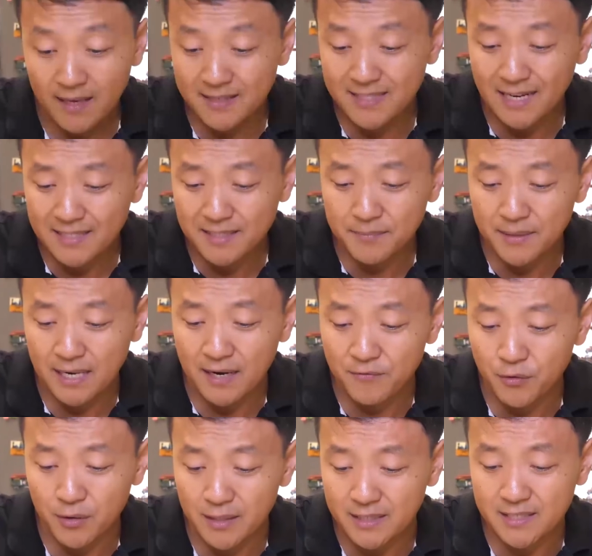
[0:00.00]
It's not something
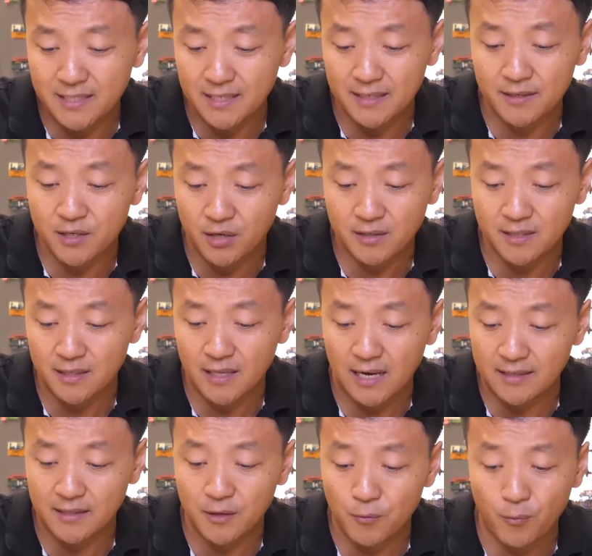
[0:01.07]
I've really seen cooked a
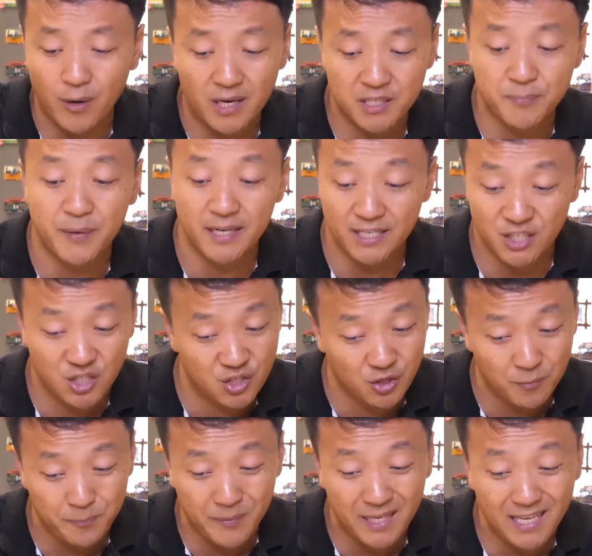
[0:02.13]
lot in the West, but it
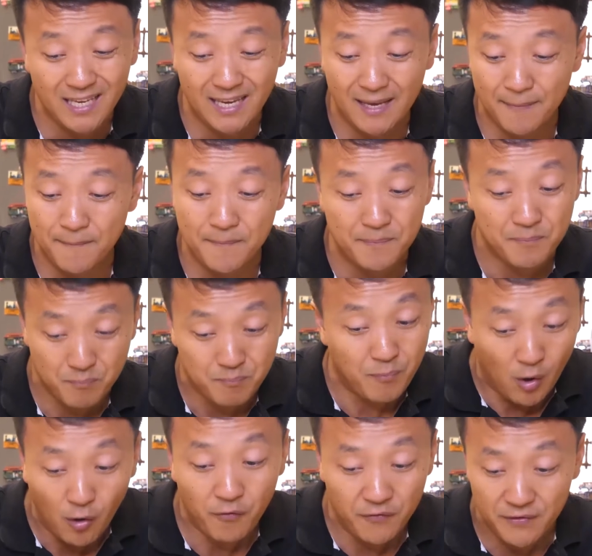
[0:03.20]
should be, and
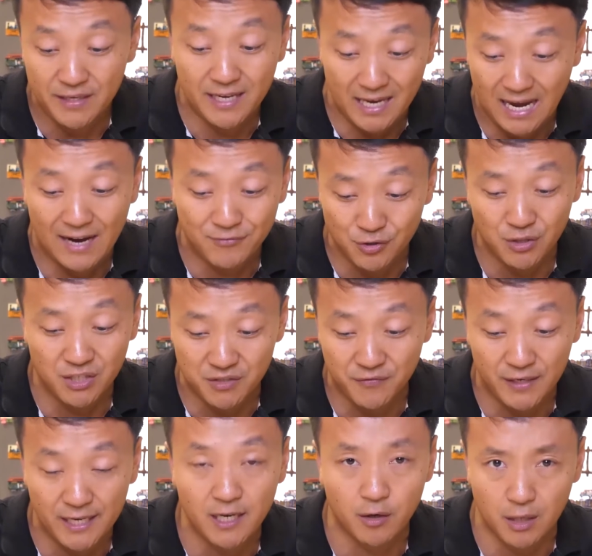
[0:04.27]
hopefully after this
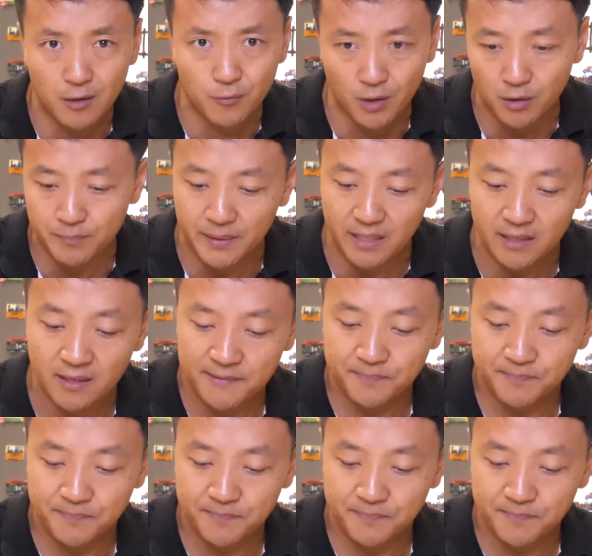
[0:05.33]
video, it will be.